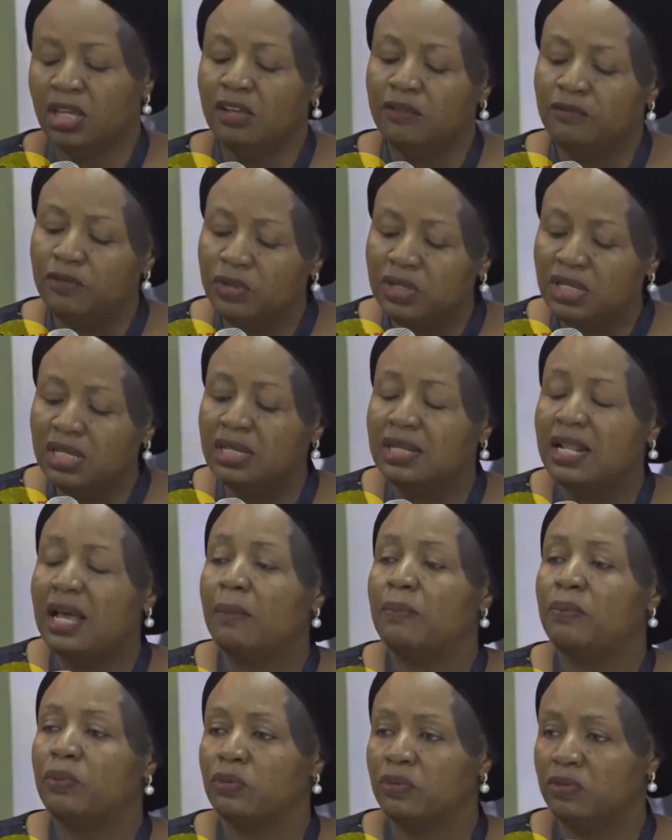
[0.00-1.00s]
If you need
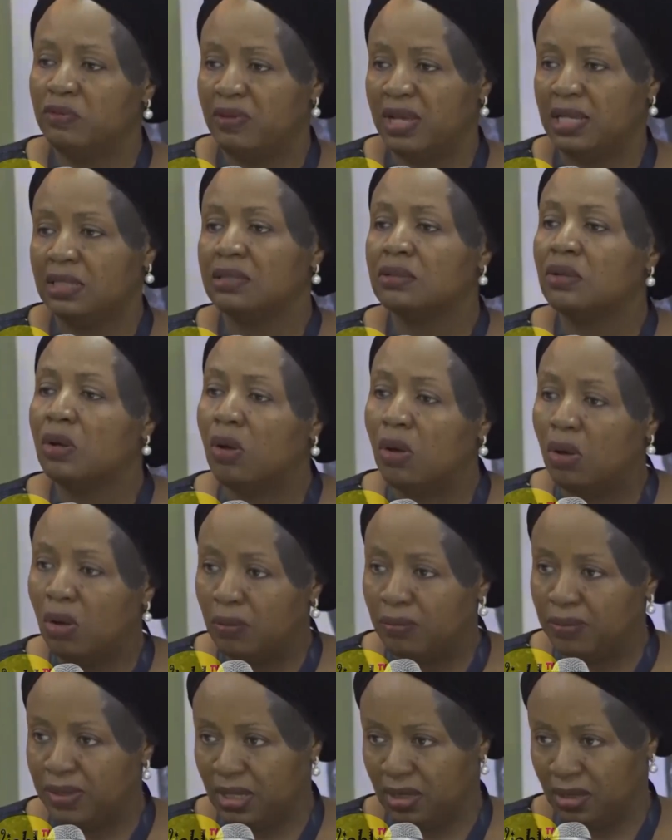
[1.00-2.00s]
approvals,
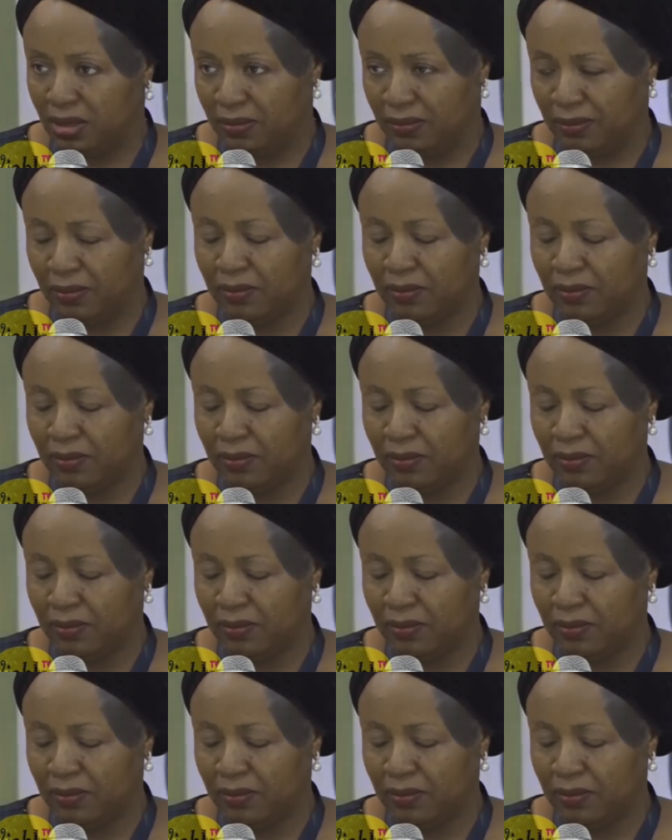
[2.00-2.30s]
call me.